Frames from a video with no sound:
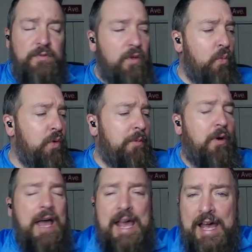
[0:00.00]
We
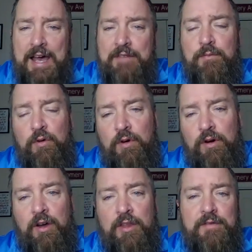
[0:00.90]
will have
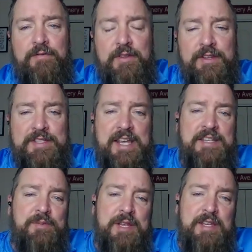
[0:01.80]
more on the Phillies
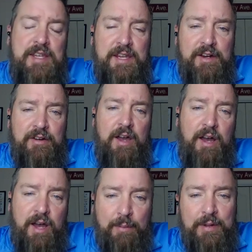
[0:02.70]
as we gear
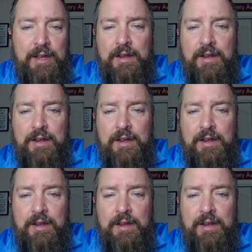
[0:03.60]
up.